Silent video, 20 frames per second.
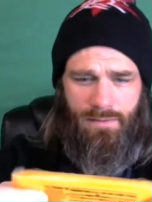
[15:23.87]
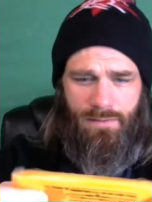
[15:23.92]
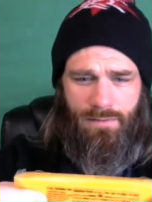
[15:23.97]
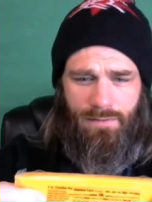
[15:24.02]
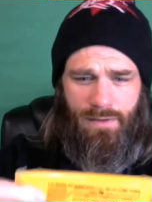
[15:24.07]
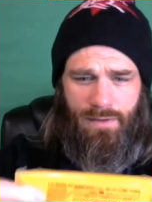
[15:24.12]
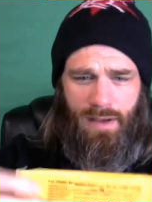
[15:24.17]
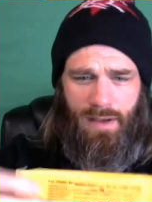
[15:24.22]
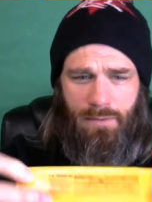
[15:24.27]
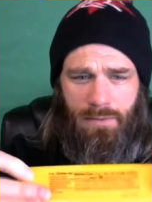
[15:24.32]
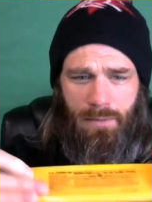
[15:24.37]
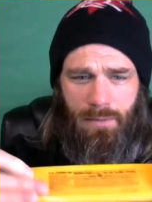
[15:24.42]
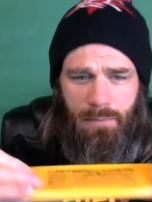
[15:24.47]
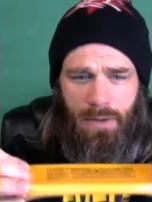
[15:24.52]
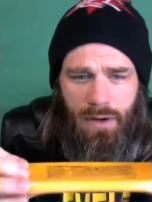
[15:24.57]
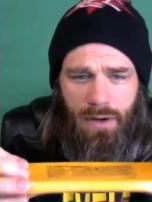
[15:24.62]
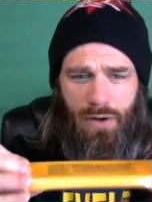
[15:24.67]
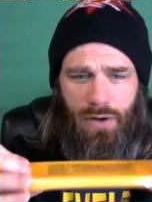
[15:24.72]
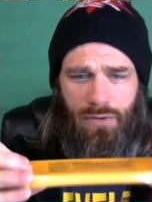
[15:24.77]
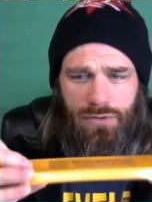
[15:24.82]
Thought it was a
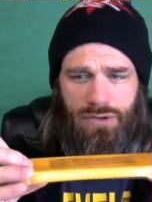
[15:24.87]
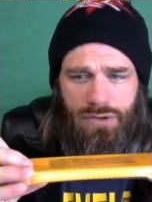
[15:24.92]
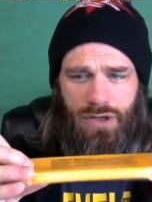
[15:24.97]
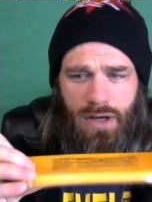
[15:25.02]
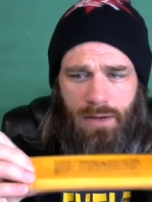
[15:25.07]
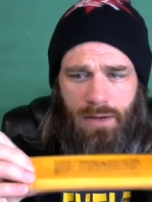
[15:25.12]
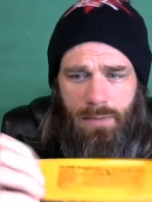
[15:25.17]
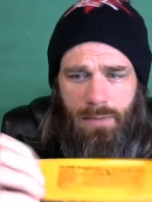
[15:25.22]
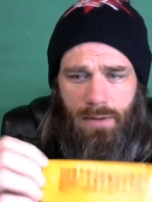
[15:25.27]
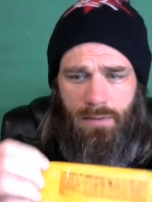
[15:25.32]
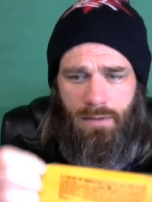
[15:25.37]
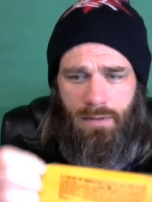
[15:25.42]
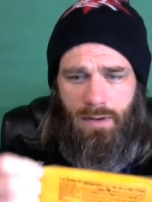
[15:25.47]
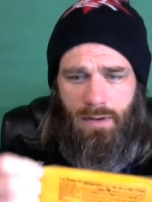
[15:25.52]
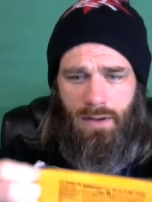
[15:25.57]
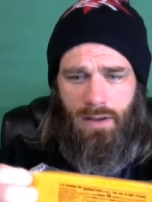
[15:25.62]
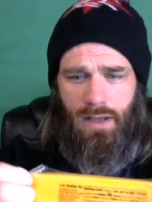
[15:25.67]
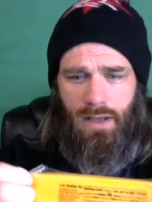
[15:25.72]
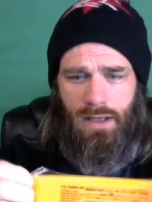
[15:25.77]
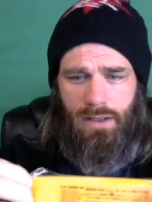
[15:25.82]
big old chunk, but
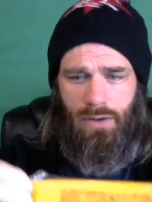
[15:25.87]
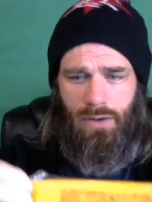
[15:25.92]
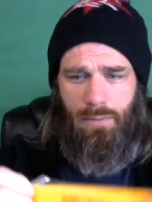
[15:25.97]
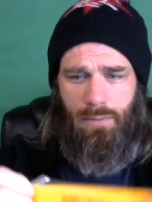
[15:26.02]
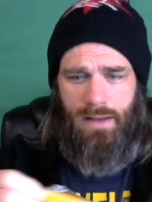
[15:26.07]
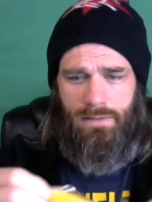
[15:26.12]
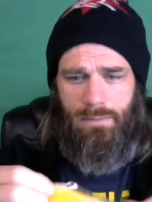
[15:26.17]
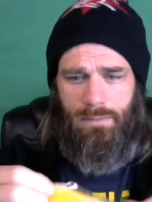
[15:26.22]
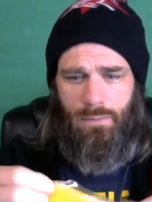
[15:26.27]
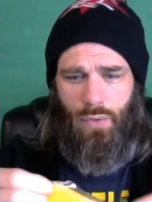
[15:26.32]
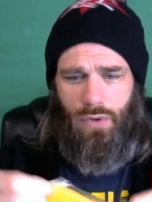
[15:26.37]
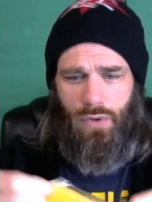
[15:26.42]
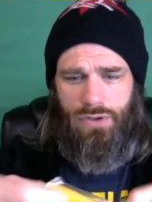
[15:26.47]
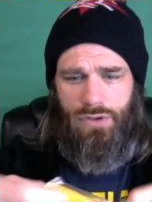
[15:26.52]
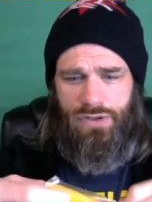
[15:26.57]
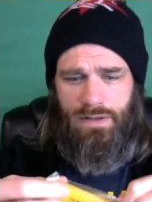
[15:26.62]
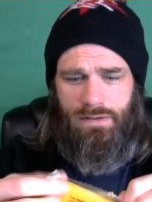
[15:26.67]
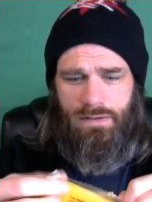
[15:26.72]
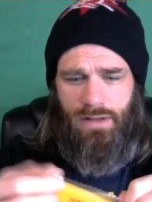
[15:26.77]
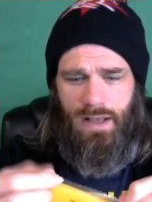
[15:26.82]
I can go buy some more
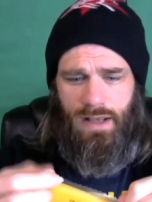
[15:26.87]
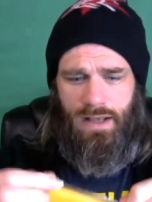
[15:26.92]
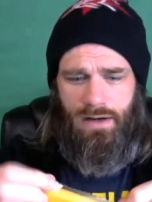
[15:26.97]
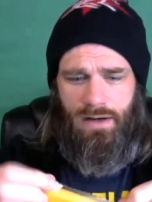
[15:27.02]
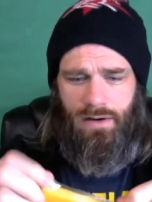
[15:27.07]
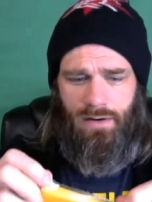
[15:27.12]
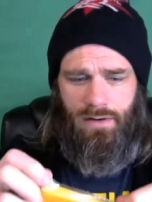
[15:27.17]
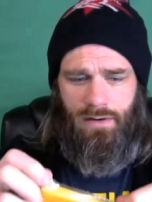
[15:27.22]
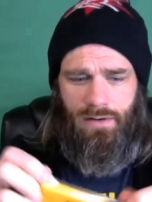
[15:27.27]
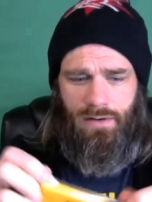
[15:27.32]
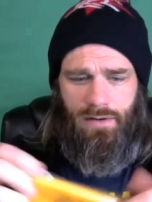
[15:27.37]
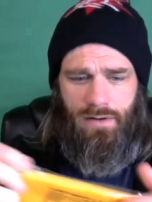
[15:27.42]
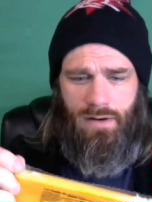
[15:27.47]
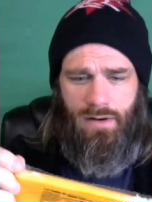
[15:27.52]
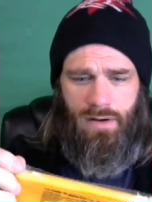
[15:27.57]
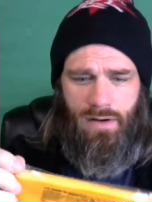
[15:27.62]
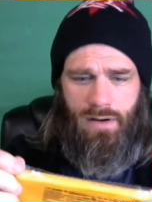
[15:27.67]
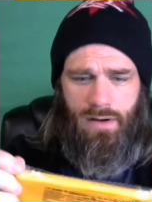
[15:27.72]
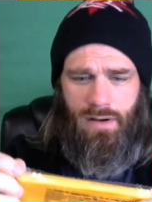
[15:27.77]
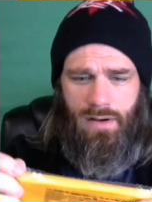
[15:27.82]
cheese later.
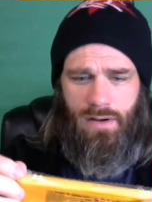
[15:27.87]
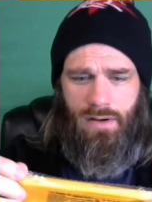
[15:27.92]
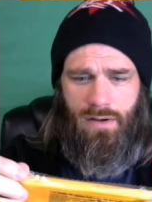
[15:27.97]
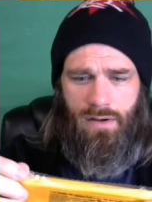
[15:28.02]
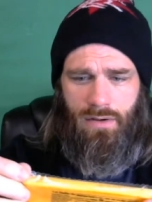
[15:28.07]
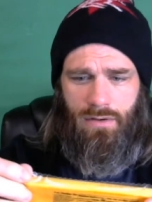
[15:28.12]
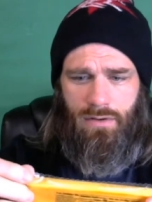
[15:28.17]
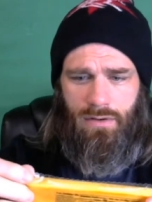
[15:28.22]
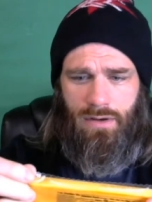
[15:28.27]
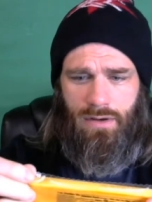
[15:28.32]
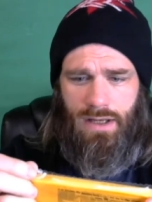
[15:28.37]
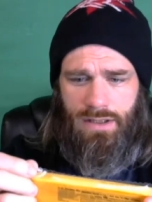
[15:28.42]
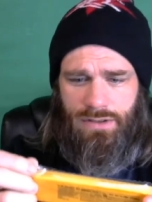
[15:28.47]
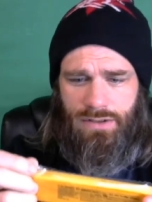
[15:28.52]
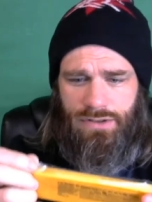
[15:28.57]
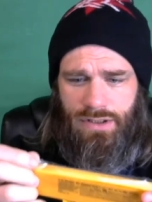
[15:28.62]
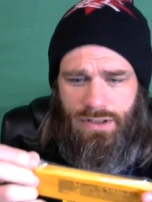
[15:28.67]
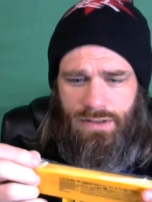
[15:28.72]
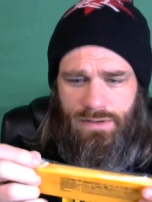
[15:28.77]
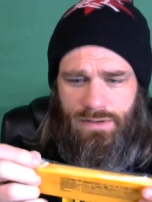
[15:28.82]
What kind
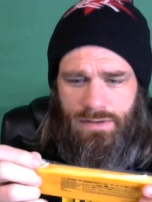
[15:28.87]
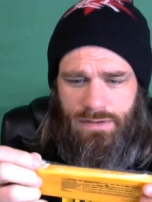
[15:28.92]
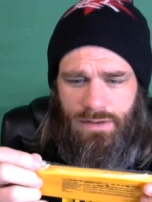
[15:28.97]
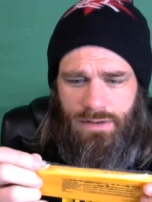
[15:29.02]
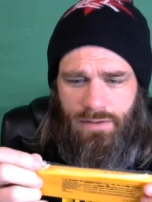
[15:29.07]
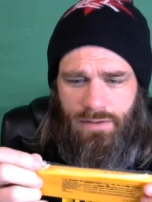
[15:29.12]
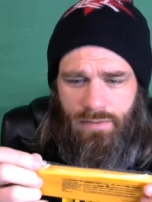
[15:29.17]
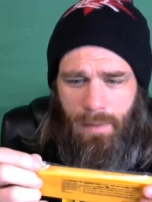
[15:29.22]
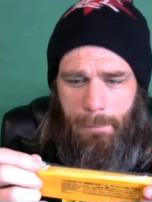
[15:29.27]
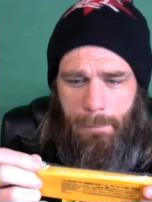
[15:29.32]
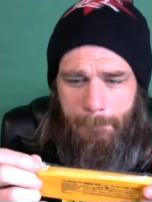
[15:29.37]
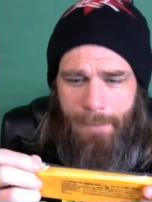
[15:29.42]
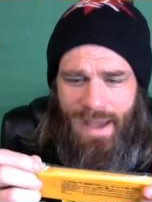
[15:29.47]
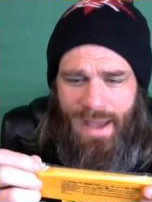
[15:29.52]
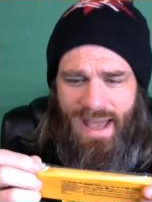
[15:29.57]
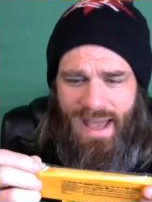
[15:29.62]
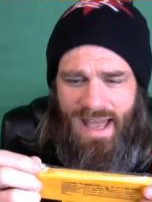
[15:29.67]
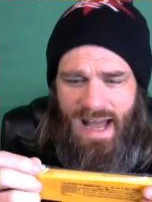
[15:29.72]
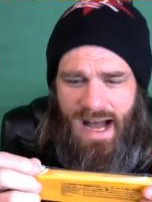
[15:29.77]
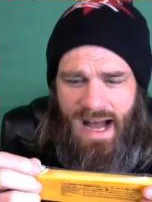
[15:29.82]
of cheese is this from?
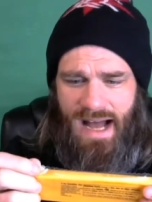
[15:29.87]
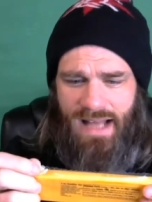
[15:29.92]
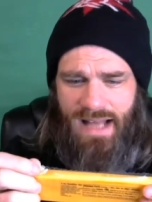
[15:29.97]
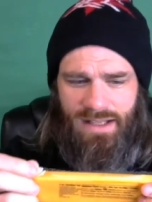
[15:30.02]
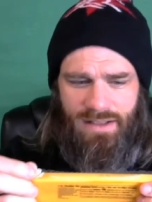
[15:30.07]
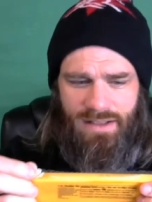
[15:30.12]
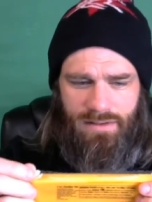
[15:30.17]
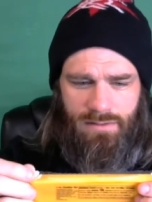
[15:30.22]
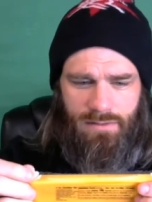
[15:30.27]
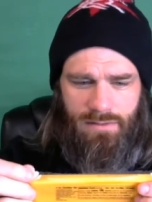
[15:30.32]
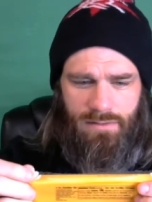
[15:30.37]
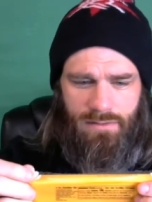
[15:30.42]
Bay Island.